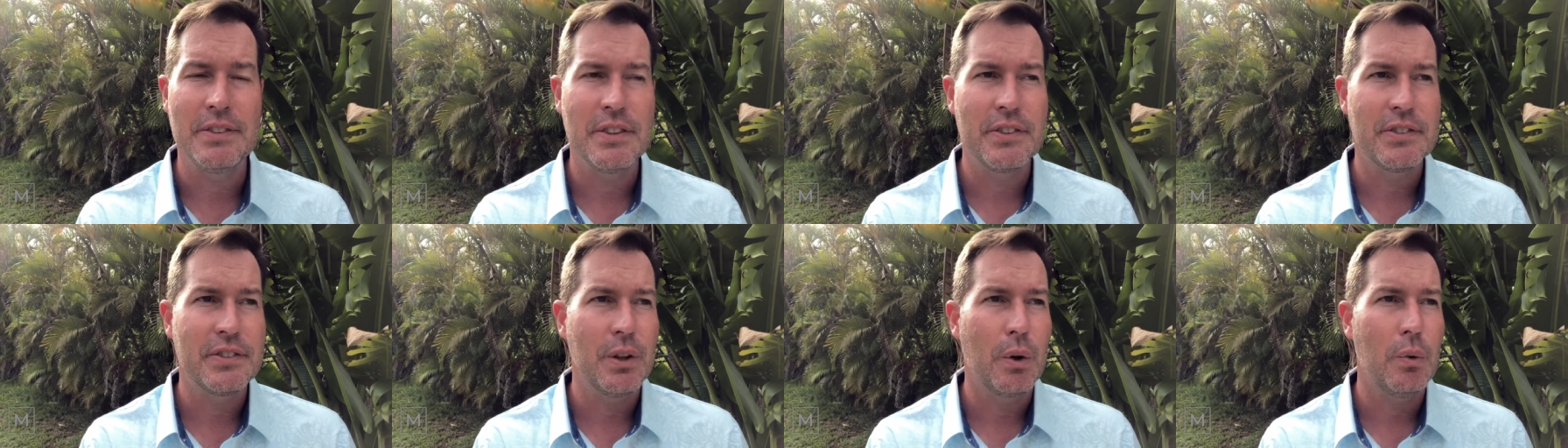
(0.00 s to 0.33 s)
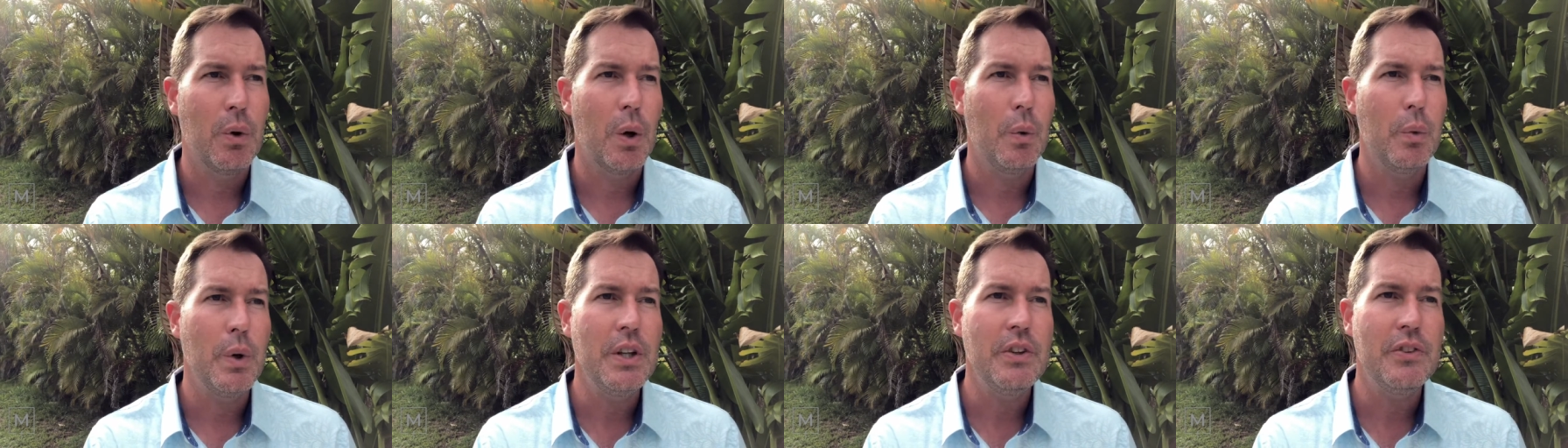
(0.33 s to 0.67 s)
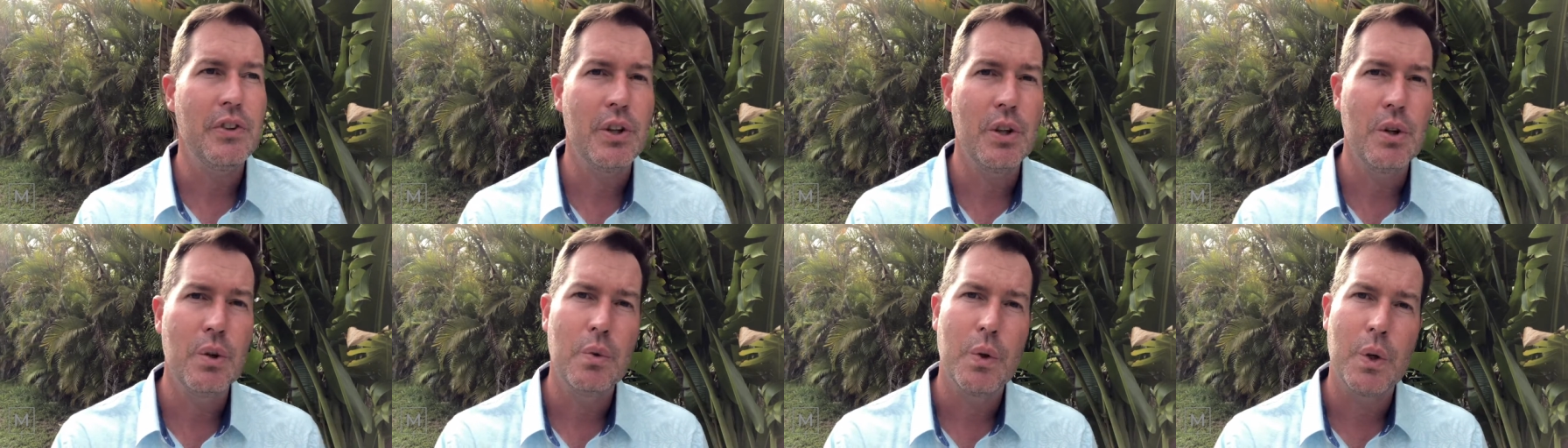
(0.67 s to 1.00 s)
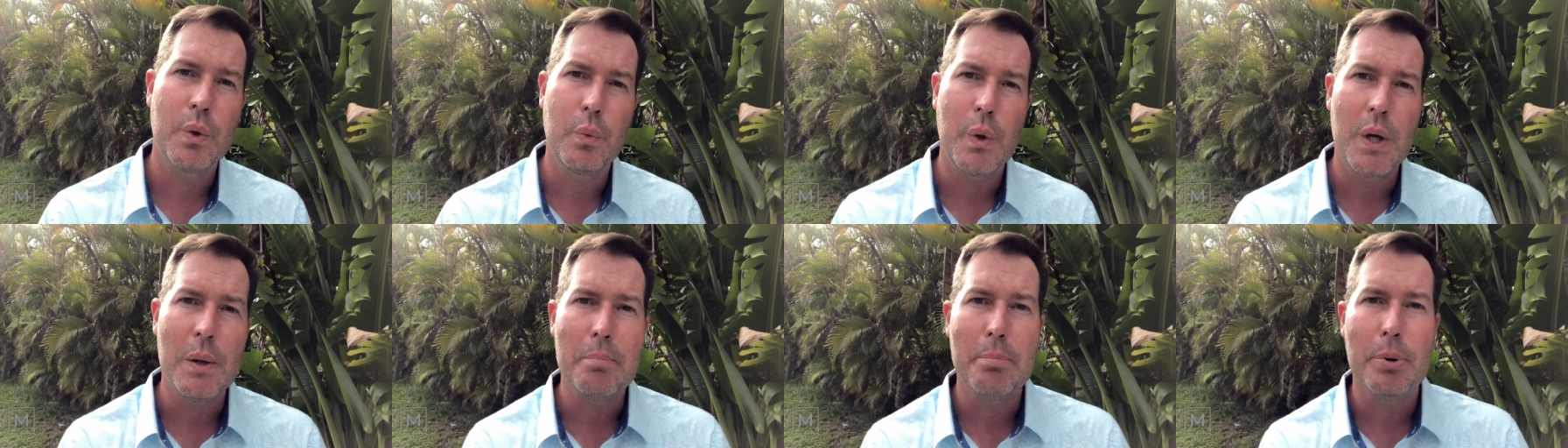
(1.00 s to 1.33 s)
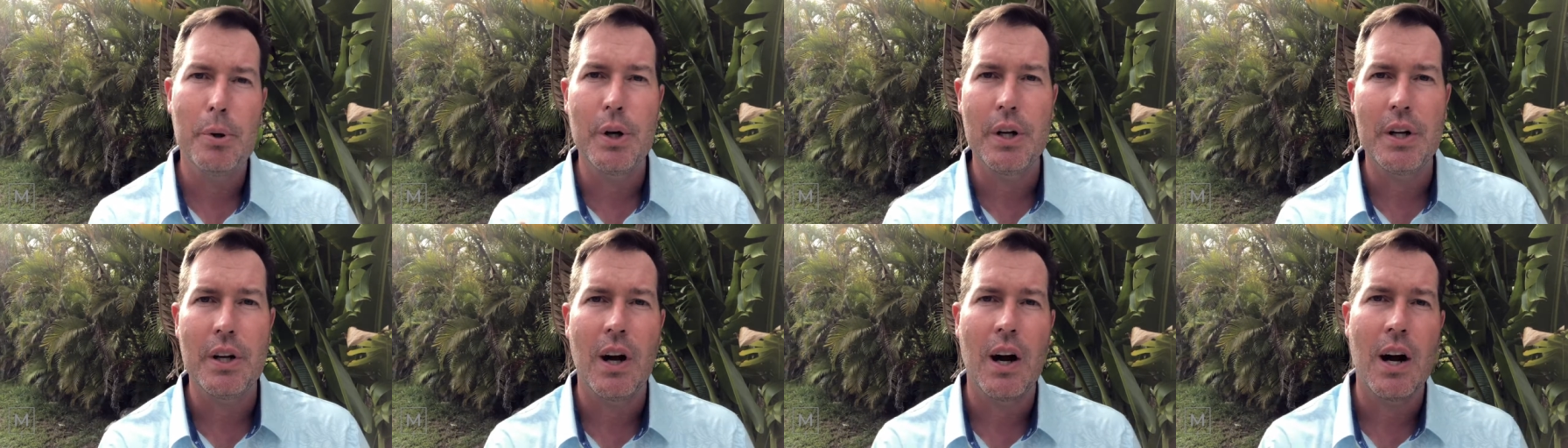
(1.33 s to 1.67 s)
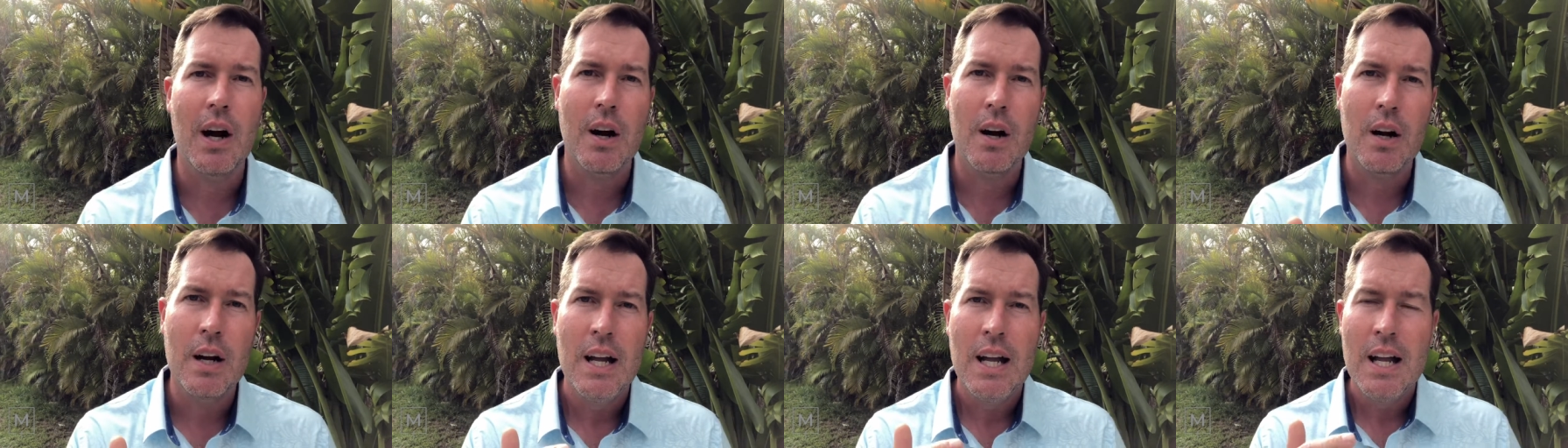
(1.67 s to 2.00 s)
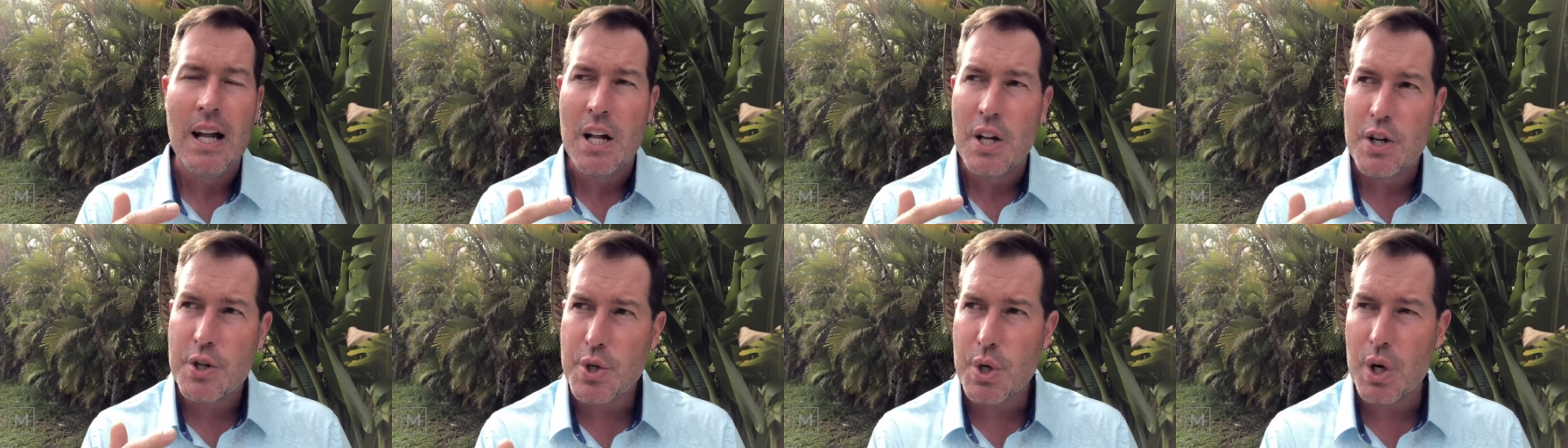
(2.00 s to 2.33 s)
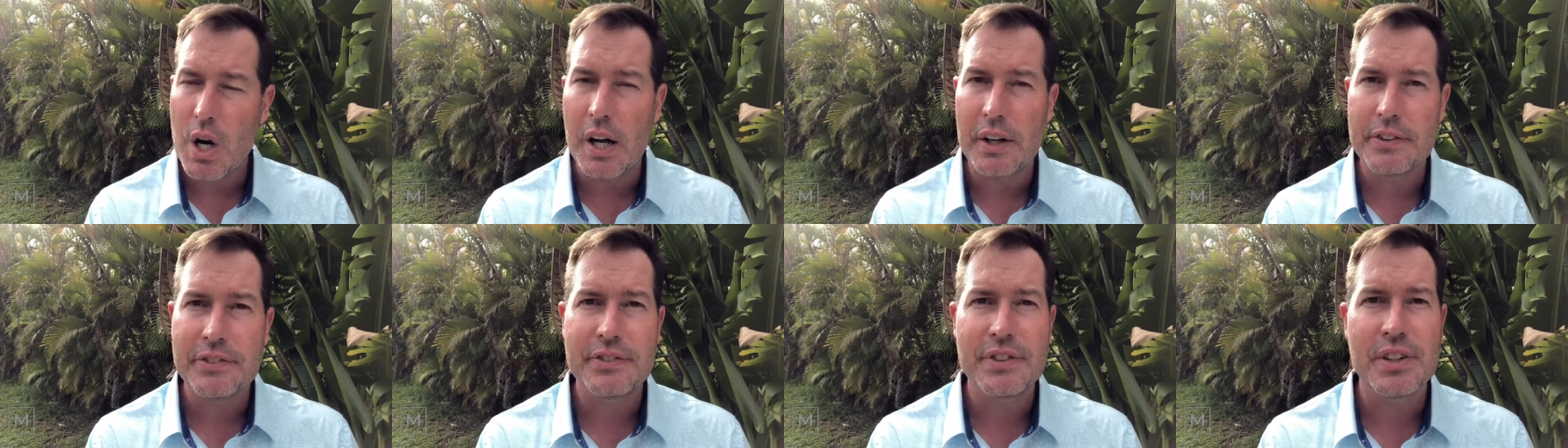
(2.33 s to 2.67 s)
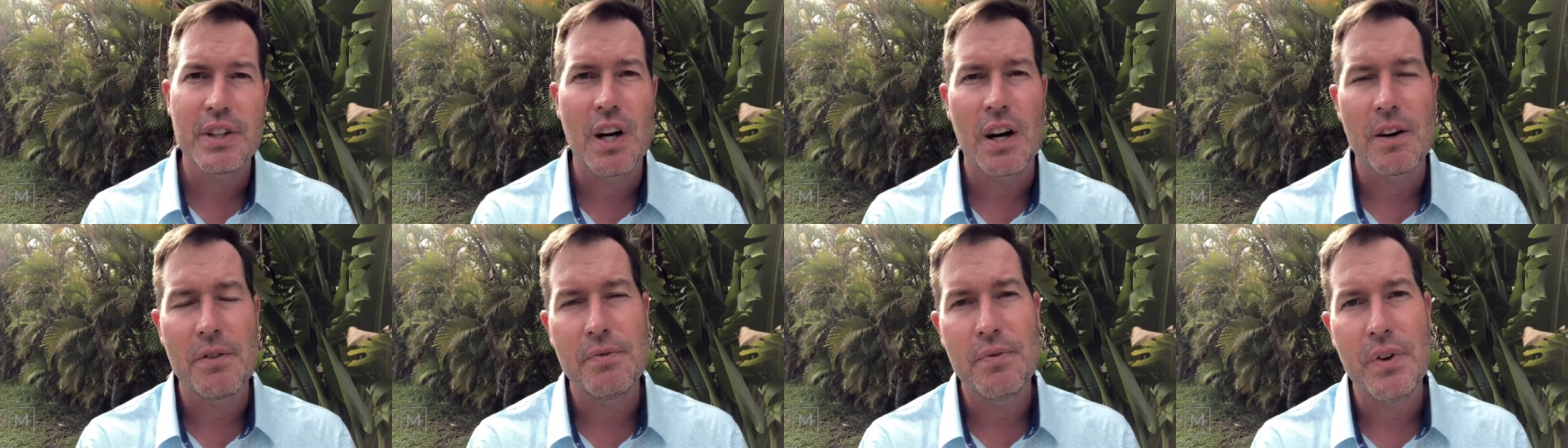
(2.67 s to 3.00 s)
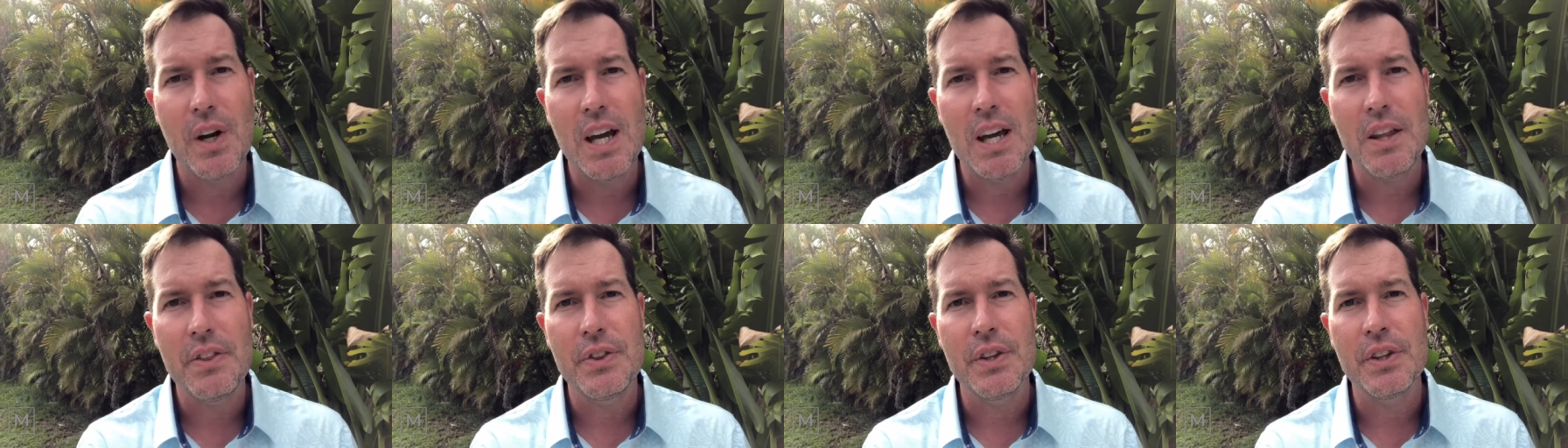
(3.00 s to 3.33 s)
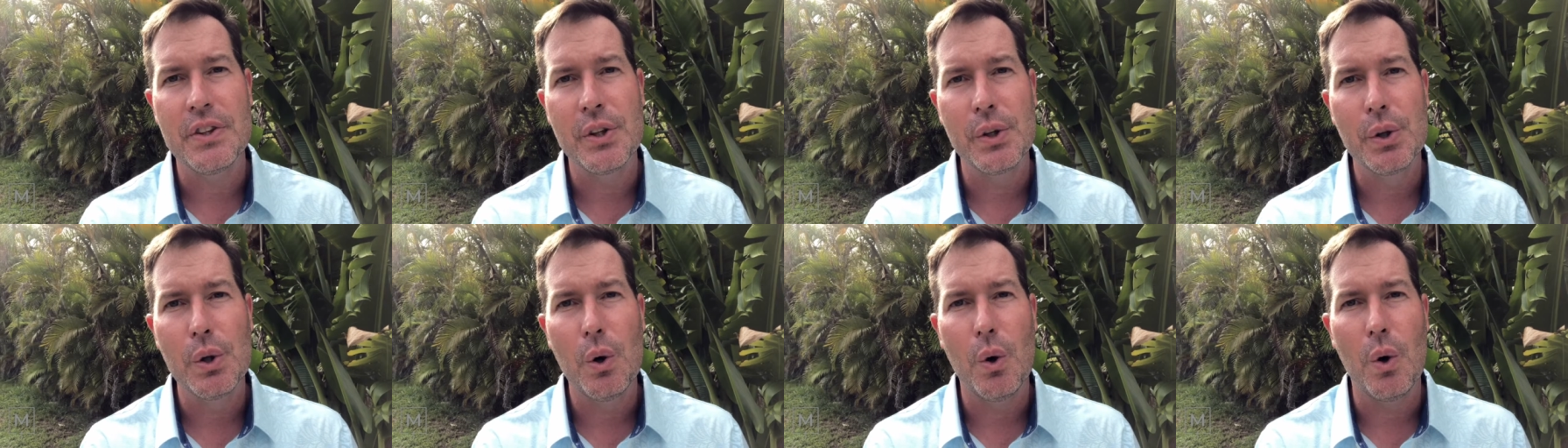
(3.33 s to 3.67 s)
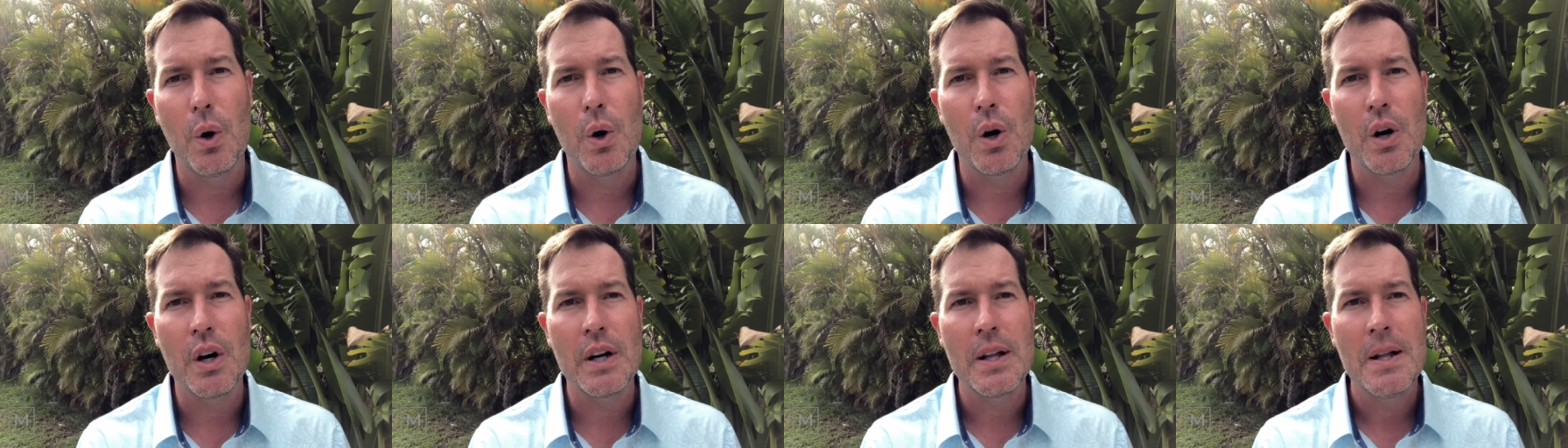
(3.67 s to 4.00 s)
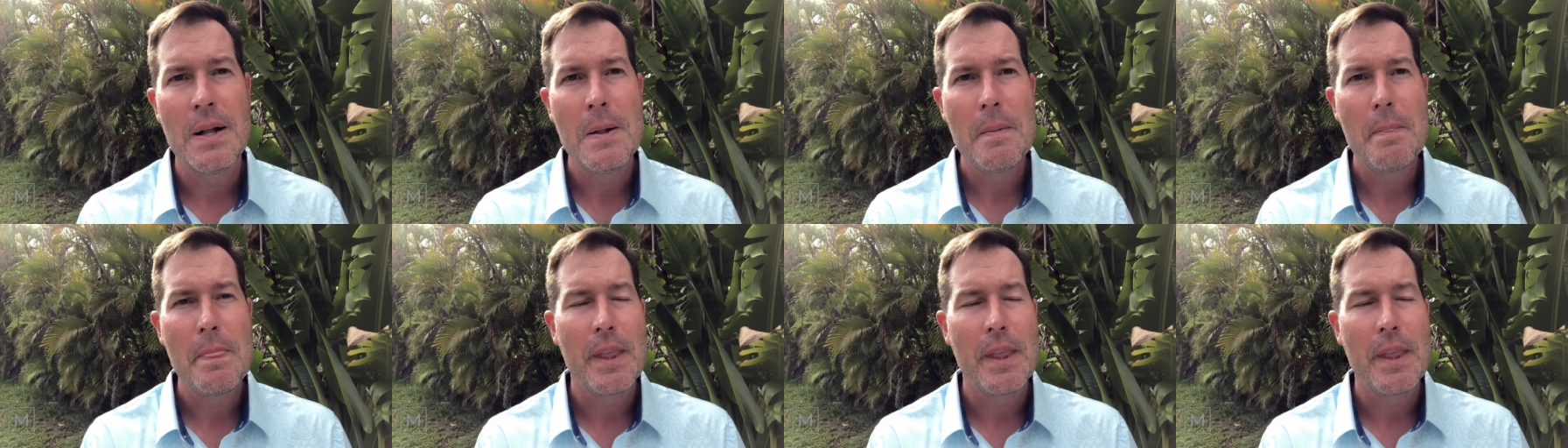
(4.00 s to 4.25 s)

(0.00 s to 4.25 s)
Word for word: And so, what we do when we put our trust and our faith in the Lord